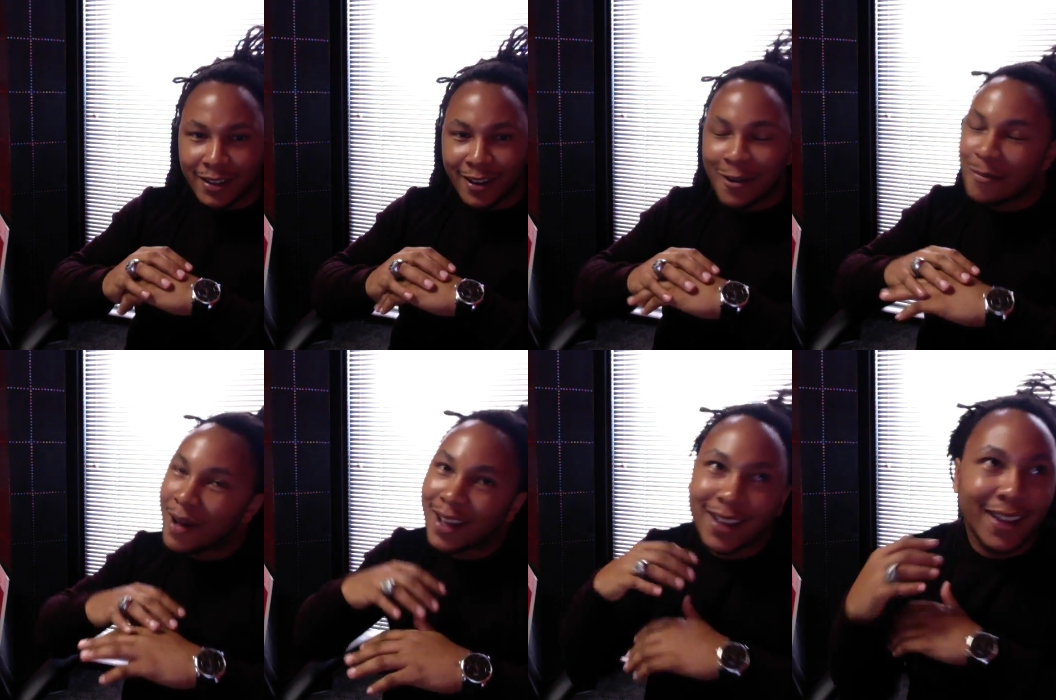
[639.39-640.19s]
Oh
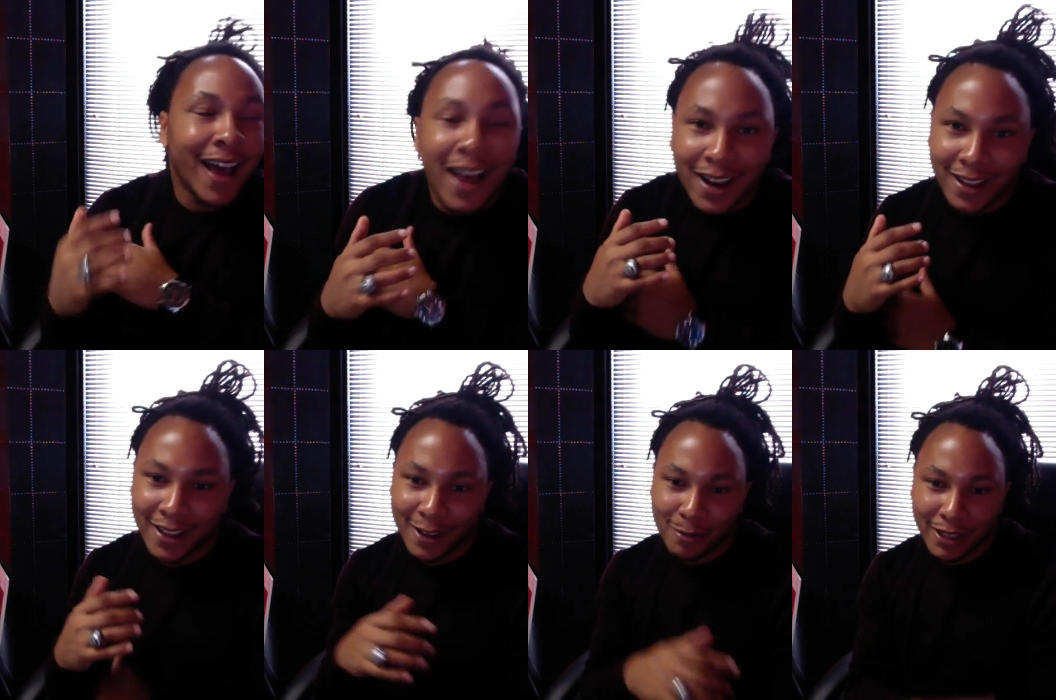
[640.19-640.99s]
my God, I
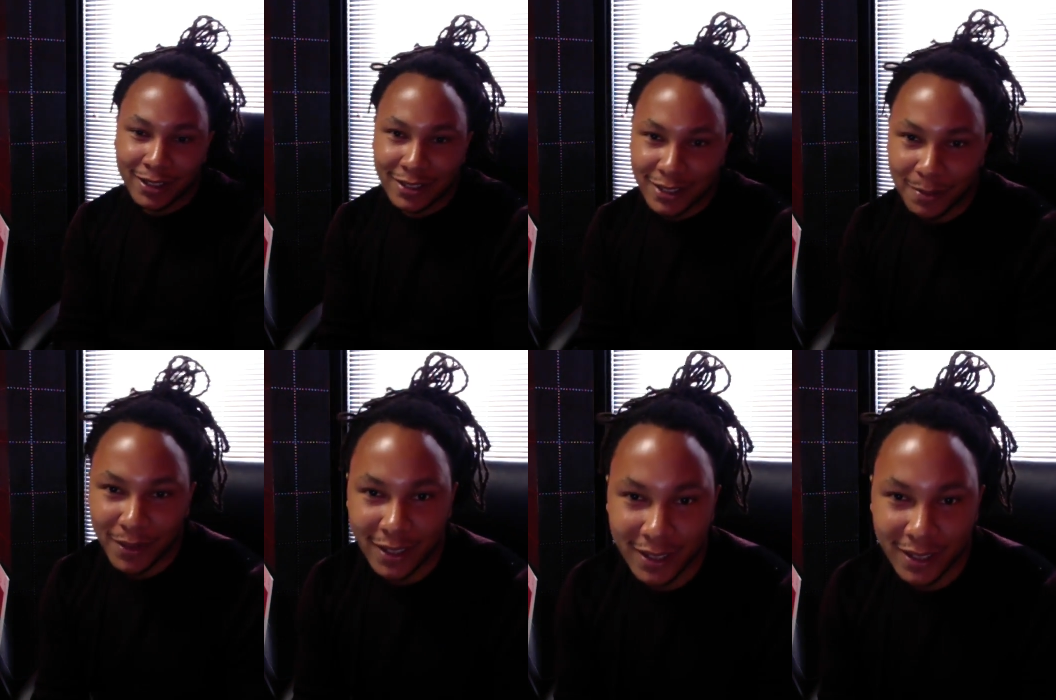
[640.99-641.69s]
can't wait to jump into